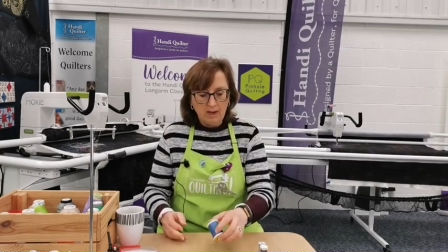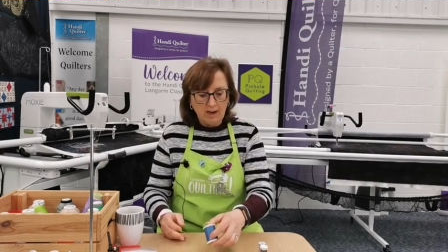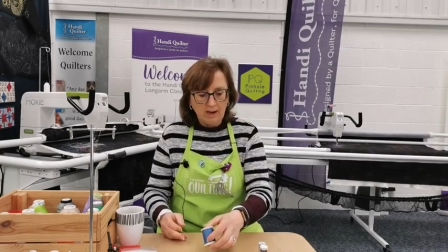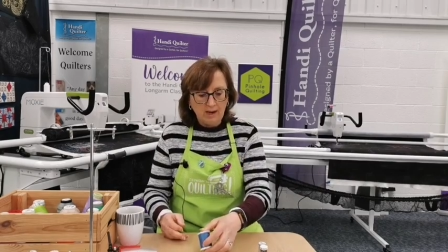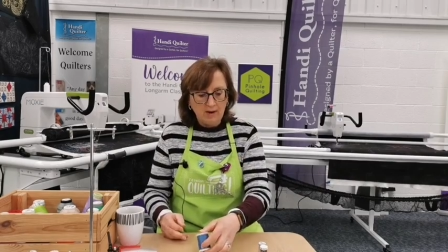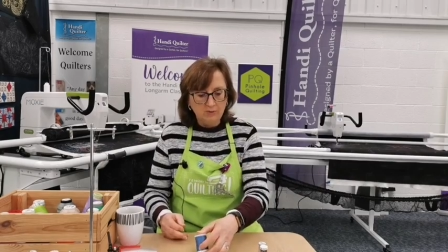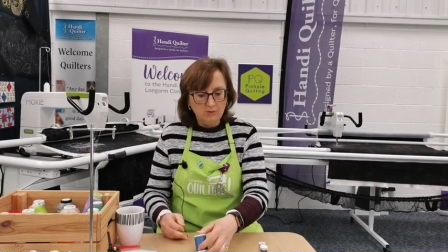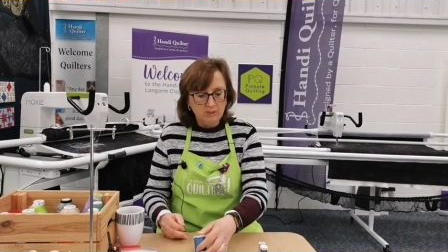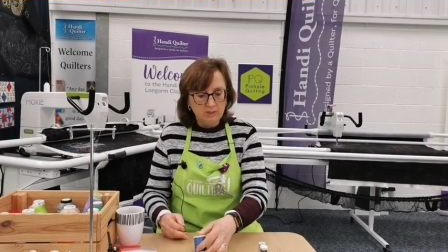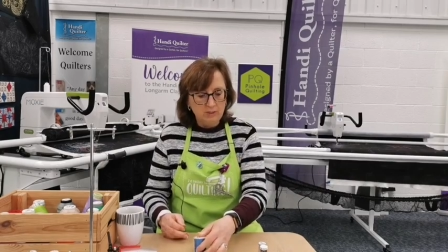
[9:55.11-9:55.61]

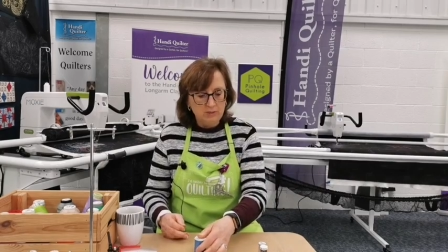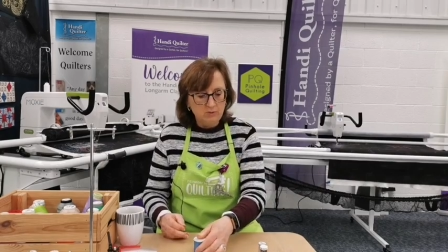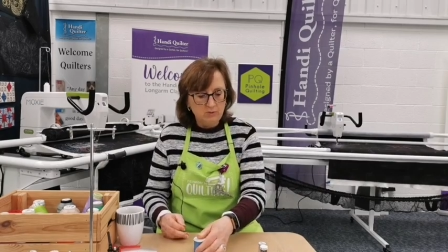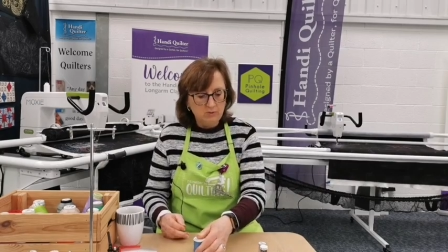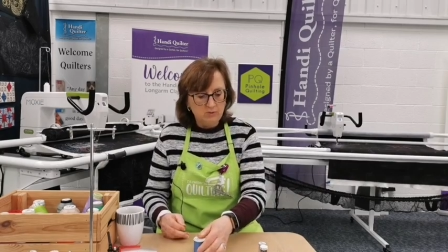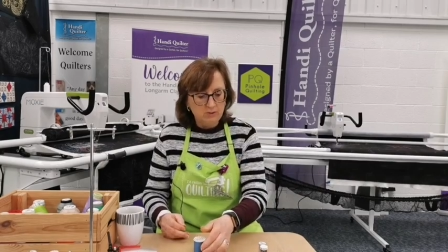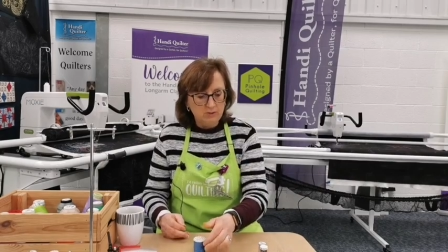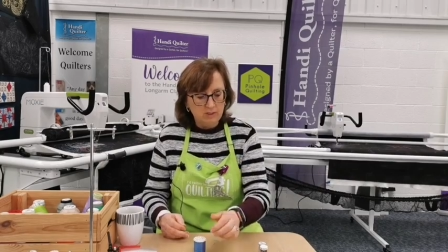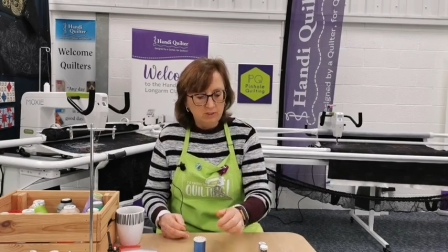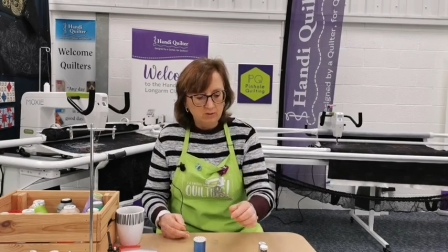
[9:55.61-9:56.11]
How do
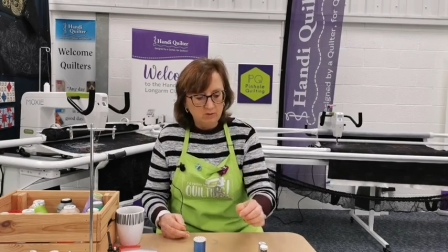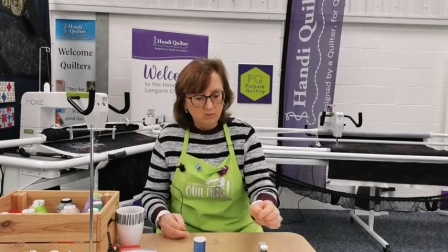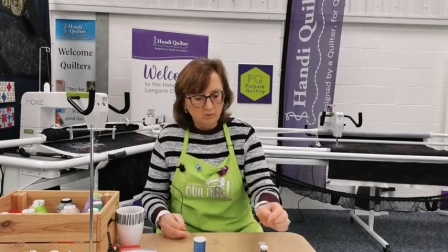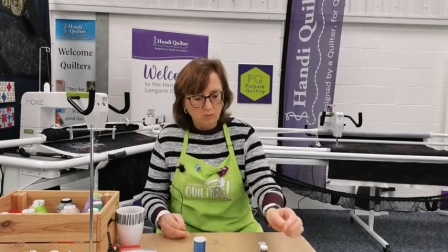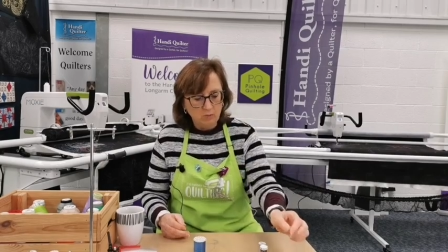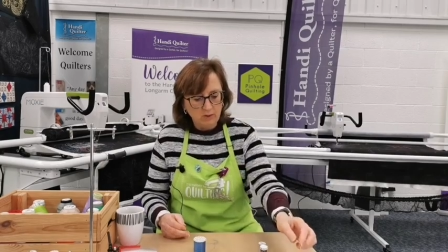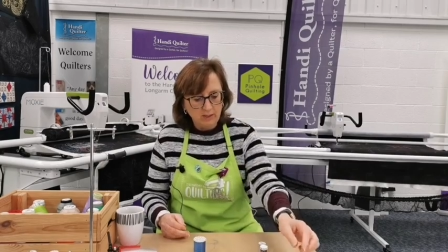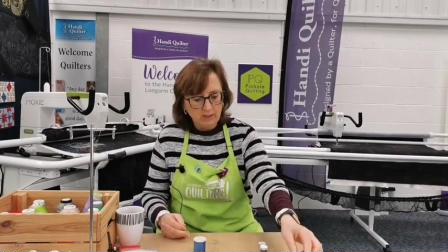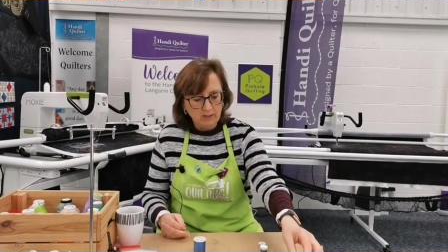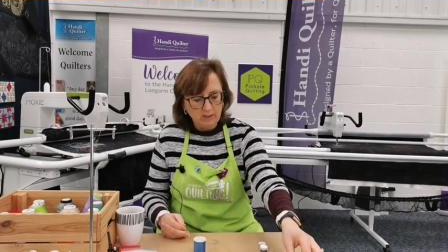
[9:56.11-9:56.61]
you deal
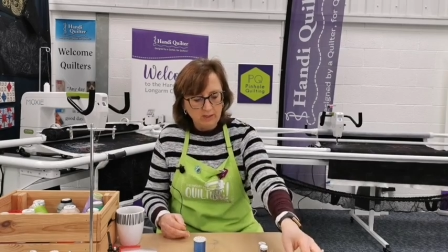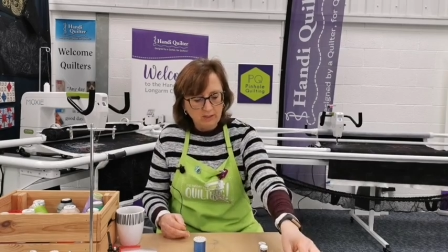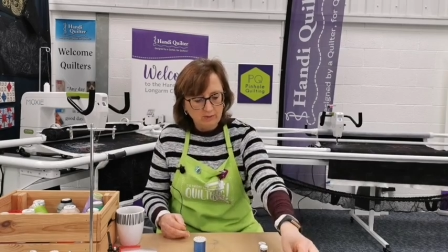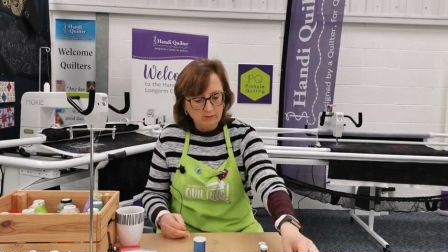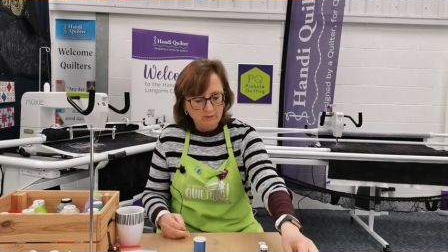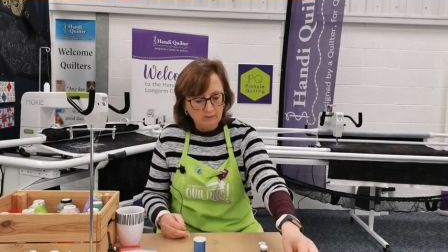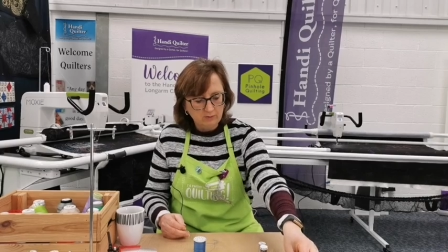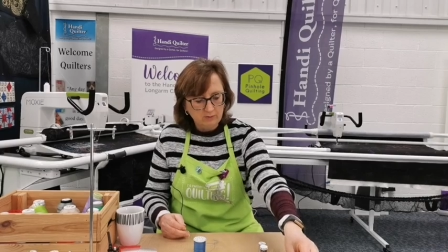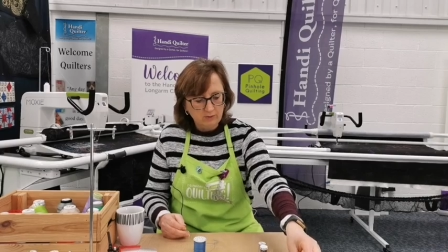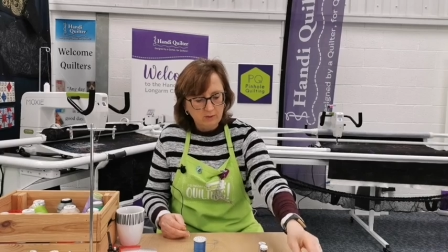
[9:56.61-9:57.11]

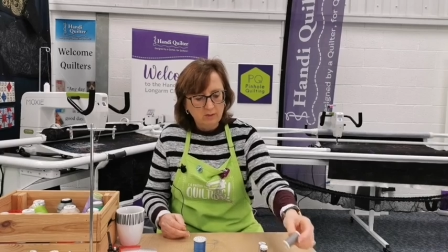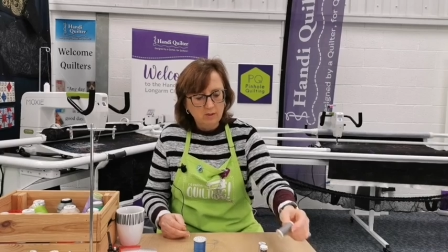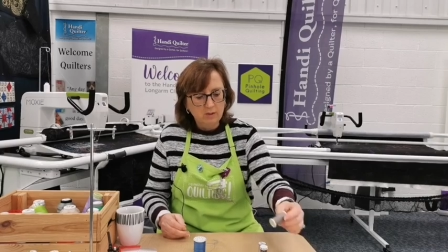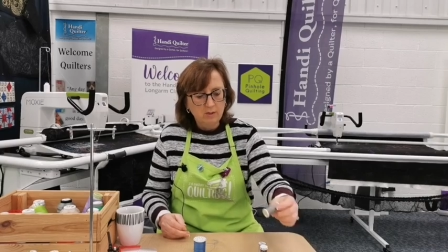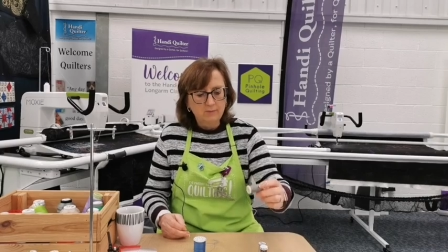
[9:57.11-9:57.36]
with